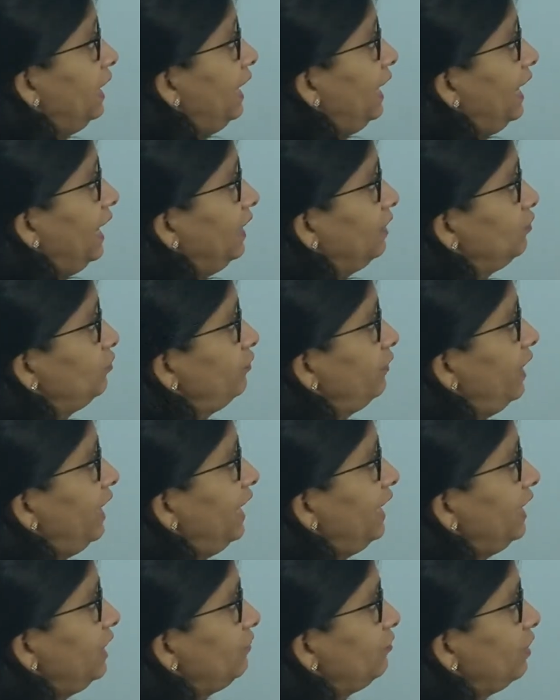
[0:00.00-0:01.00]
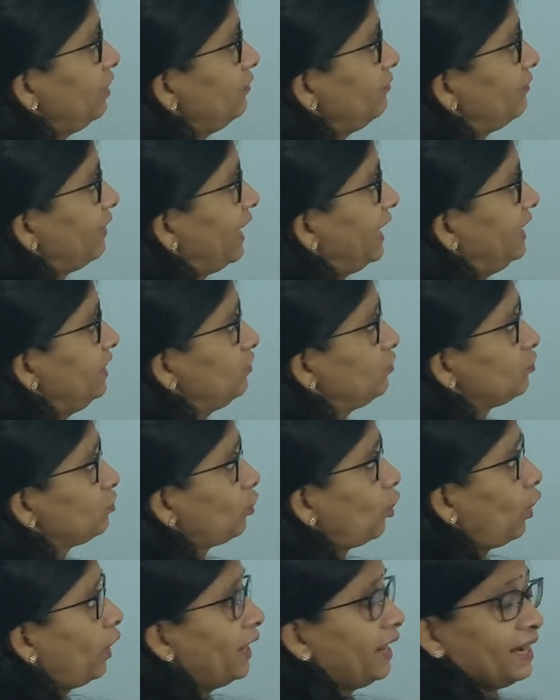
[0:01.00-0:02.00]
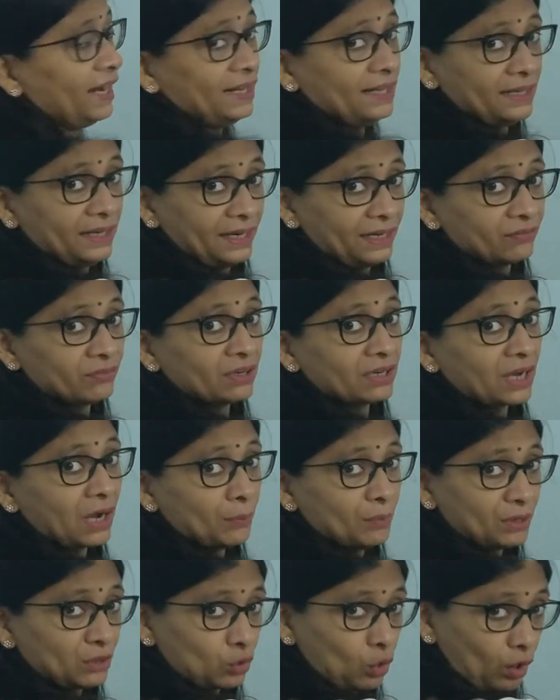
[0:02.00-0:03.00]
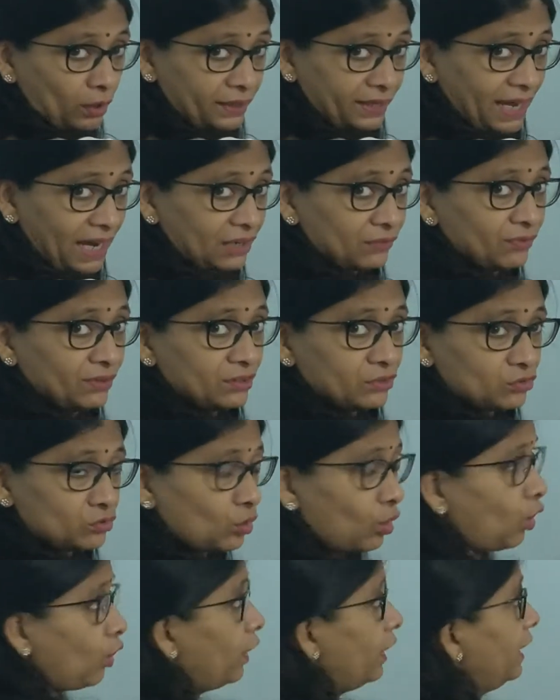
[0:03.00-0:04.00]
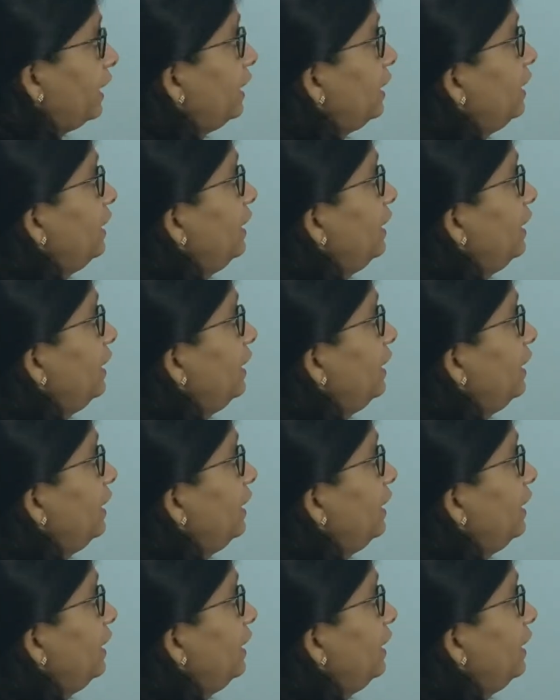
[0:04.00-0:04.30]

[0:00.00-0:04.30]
And where it will find soil, it will come in contact with soil,